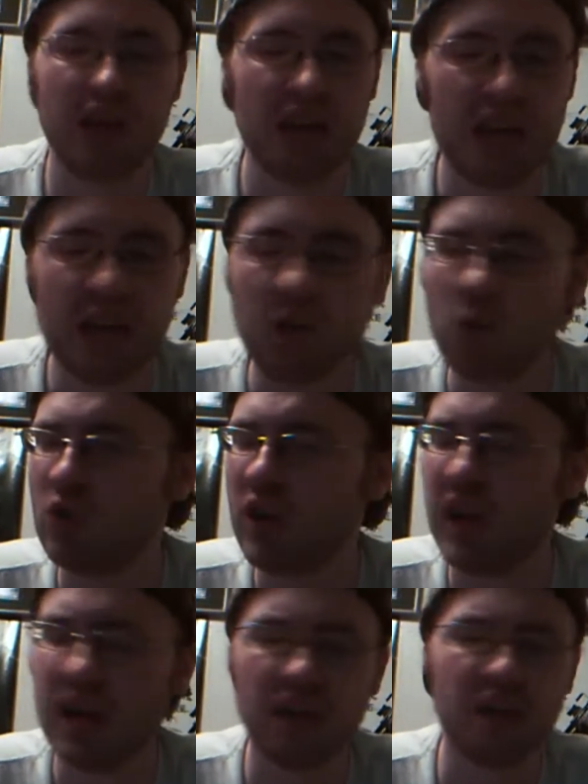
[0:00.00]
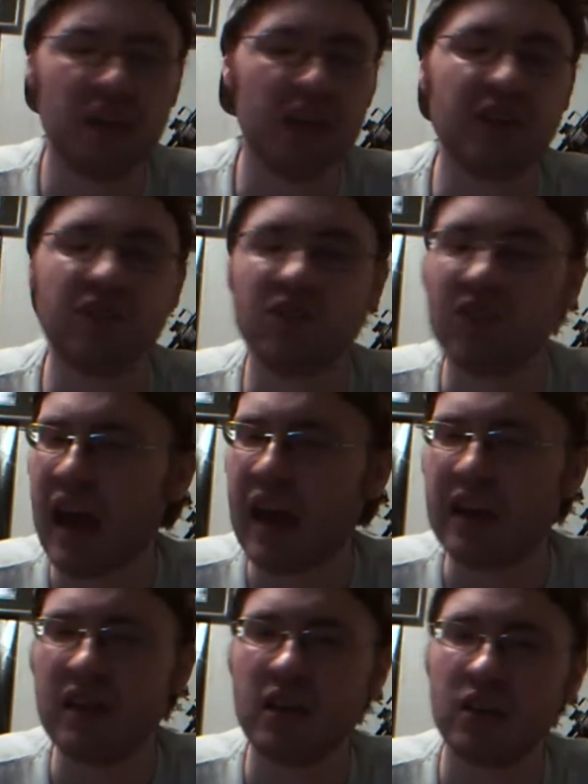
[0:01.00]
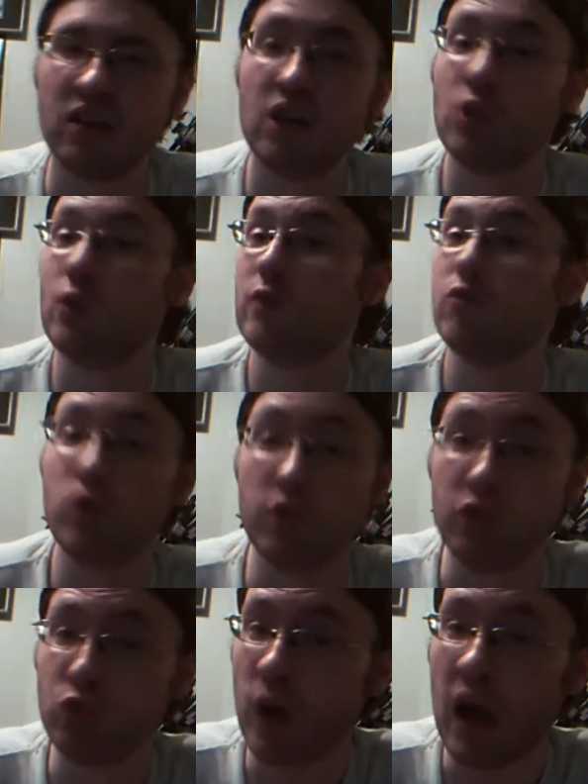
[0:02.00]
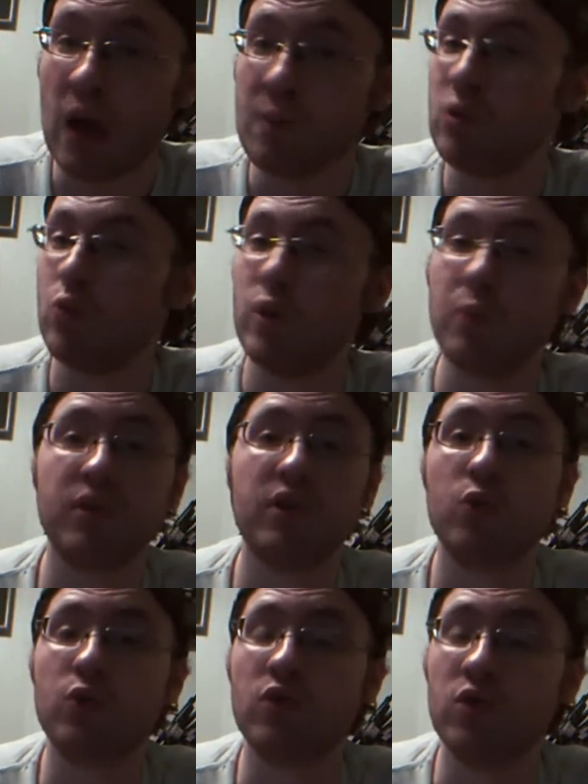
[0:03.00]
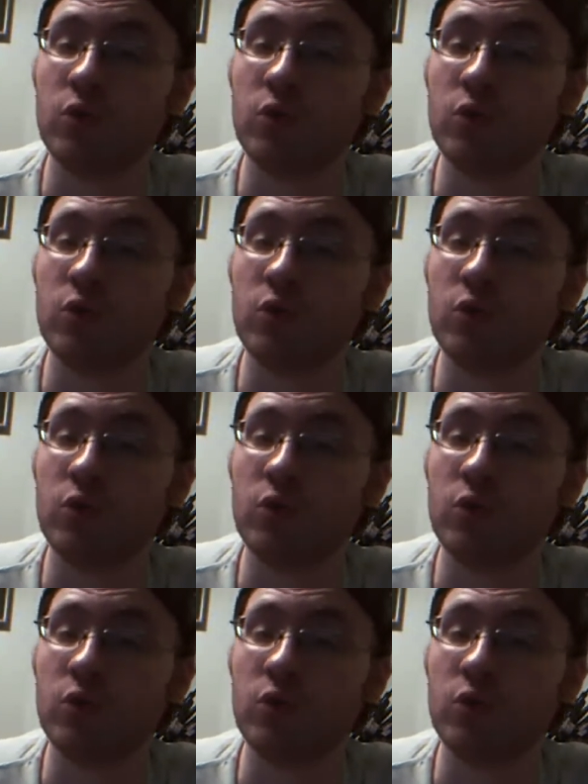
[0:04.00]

entertaining, exciting, with good drama. Ripley losing her